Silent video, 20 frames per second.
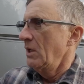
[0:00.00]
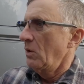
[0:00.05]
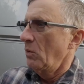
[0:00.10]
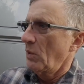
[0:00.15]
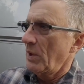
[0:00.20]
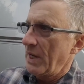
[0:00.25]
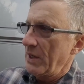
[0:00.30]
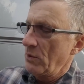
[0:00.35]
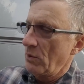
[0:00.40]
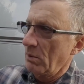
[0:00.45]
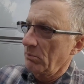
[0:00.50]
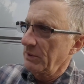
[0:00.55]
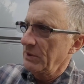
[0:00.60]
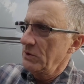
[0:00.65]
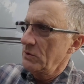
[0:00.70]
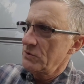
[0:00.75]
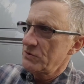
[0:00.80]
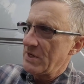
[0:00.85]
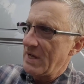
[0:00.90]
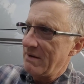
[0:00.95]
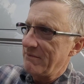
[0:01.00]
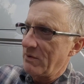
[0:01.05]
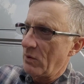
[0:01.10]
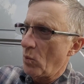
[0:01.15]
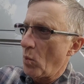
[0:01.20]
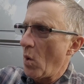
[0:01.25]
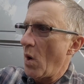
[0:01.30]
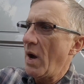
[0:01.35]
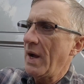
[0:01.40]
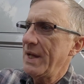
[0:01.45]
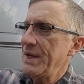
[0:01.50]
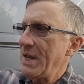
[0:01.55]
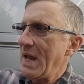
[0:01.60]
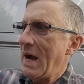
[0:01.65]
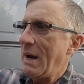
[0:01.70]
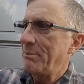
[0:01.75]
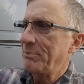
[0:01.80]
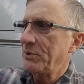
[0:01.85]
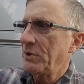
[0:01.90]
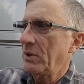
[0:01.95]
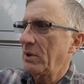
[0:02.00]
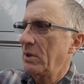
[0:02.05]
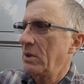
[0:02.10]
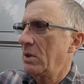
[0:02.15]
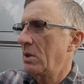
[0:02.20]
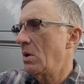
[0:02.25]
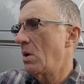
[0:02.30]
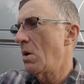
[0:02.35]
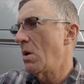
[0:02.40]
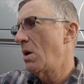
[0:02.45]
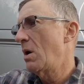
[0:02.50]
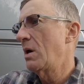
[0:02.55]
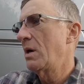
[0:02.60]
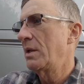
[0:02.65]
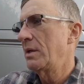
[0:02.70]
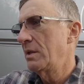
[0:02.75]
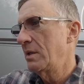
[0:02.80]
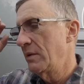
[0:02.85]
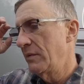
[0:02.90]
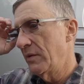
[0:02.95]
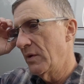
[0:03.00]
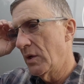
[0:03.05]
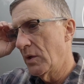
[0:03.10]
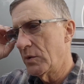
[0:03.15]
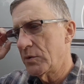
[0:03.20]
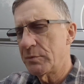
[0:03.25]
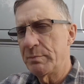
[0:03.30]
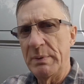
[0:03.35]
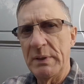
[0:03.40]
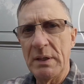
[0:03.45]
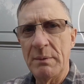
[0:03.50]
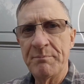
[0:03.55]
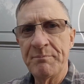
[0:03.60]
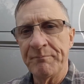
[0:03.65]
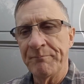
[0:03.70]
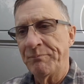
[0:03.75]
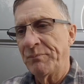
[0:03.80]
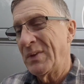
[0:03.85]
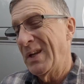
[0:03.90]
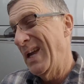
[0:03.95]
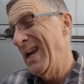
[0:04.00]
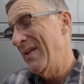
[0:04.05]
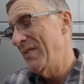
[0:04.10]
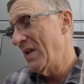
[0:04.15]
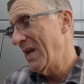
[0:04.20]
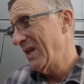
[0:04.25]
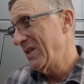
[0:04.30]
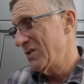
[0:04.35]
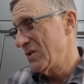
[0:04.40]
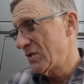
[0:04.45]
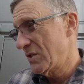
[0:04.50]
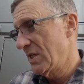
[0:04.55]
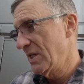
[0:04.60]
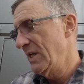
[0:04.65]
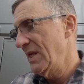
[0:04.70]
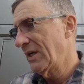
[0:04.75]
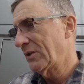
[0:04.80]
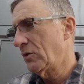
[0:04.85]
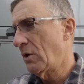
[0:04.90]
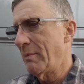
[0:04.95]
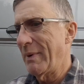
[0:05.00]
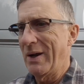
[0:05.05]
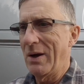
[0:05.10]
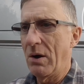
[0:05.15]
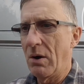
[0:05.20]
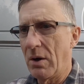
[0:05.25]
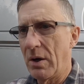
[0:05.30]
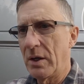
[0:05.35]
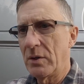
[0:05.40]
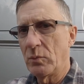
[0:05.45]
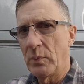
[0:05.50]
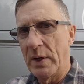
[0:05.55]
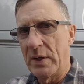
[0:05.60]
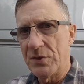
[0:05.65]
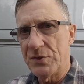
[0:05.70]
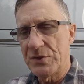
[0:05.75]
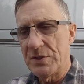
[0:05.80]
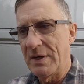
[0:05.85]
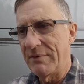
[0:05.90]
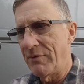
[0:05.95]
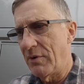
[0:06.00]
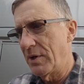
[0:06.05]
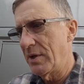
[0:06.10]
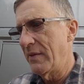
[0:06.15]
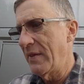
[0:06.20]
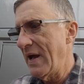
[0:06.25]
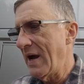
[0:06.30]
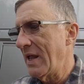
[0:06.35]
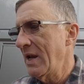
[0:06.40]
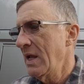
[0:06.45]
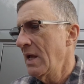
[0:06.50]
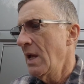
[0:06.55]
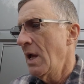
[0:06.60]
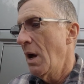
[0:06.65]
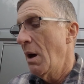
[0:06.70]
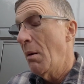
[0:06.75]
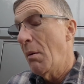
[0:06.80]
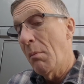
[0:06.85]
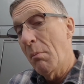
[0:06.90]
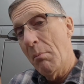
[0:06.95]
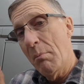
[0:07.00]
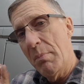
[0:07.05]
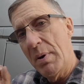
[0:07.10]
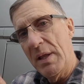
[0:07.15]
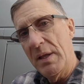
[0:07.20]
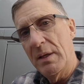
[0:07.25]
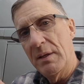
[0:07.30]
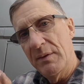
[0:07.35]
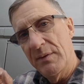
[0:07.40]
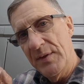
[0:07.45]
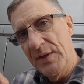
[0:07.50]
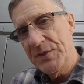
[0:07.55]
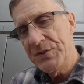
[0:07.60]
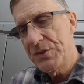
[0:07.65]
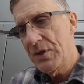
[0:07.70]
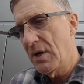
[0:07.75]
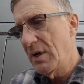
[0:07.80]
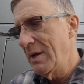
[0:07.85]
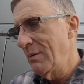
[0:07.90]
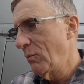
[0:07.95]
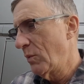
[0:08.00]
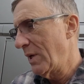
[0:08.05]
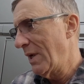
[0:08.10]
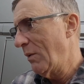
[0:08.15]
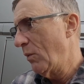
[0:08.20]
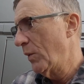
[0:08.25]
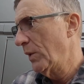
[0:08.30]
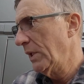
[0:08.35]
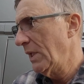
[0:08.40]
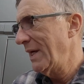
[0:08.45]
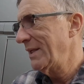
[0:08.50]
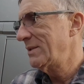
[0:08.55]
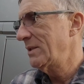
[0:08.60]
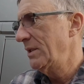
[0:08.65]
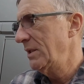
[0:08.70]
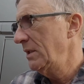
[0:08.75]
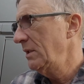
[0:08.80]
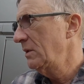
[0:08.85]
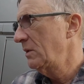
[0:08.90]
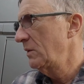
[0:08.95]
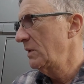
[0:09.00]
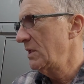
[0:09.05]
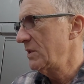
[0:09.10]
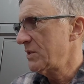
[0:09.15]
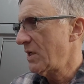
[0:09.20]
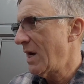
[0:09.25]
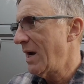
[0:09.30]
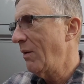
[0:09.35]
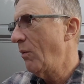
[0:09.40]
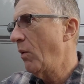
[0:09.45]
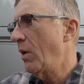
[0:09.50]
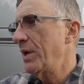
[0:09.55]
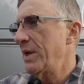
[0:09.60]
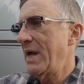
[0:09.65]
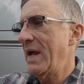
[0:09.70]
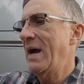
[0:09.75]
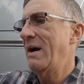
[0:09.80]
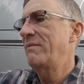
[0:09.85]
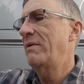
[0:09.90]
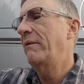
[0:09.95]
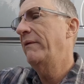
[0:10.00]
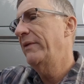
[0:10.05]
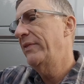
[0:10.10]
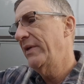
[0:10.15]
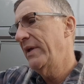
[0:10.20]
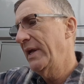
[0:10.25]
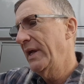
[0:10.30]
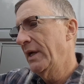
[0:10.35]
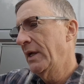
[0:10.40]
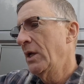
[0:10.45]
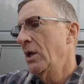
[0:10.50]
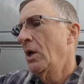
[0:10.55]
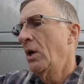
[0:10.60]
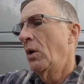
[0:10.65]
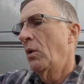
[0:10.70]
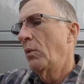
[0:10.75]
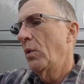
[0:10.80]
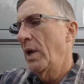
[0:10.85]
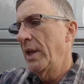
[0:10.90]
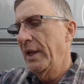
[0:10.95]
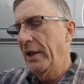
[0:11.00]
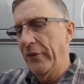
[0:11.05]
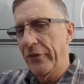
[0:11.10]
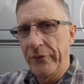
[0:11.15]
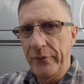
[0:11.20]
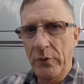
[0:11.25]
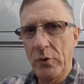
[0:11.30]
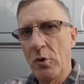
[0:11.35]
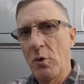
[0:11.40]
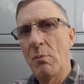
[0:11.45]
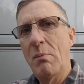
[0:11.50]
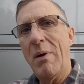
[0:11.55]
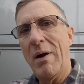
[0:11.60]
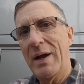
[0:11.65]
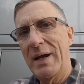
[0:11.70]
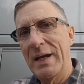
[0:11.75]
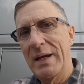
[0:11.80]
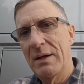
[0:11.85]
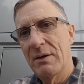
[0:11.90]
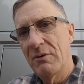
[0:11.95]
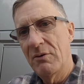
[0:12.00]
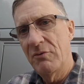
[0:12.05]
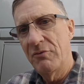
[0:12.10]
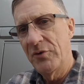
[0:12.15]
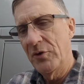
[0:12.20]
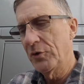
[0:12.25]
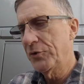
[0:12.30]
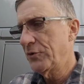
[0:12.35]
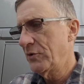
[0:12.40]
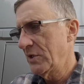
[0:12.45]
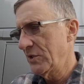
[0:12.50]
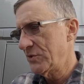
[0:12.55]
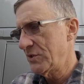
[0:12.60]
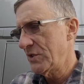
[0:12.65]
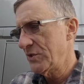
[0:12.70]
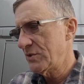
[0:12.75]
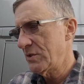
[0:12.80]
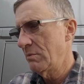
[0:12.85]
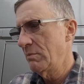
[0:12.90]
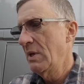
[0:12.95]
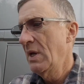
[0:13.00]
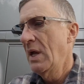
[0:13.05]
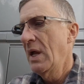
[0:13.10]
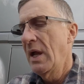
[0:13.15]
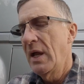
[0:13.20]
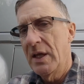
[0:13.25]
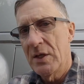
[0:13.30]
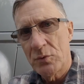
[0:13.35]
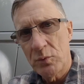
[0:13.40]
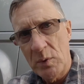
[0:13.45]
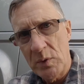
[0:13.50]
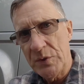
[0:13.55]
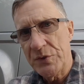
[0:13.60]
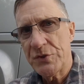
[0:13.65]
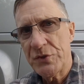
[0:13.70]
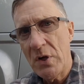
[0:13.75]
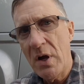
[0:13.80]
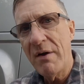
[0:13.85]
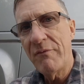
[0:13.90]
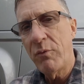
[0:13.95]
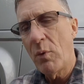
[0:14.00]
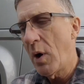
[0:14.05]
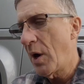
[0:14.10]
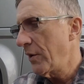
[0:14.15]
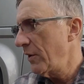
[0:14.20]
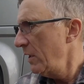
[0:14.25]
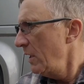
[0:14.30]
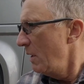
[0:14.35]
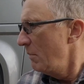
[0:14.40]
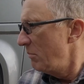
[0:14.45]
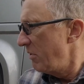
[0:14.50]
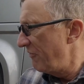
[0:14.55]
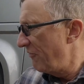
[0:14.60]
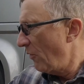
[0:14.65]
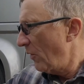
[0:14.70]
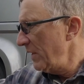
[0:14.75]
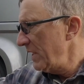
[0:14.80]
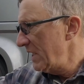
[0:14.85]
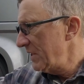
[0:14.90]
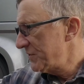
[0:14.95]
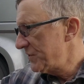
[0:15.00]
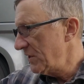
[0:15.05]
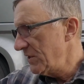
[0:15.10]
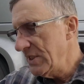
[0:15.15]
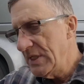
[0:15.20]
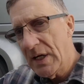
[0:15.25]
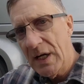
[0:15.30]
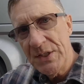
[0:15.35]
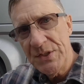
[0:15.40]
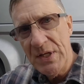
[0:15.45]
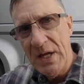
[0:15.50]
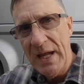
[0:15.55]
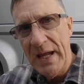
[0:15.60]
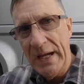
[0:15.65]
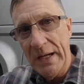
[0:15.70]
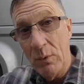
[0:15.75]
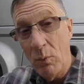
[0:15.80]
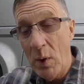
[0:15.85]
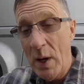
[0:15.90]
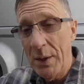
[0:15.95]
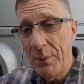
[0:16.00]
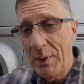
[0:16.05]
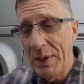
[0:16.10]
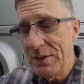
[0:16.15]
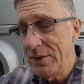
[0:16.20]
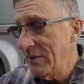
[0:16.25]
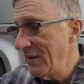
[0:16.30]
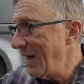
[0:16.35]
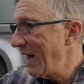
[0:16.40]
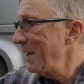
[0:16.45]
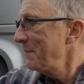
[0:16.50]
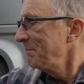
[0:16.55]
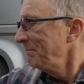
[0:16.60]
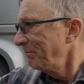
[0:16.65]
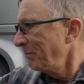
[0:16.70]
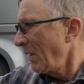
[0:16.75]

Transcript: What I normally do is have a Y adapter on the hose bib, and then I can just connect all my hardware stuff onto that. But this time what I would like to do is I want to have everything running through my filtering system as well as soft water before it hits the DI tank. Why do I do that?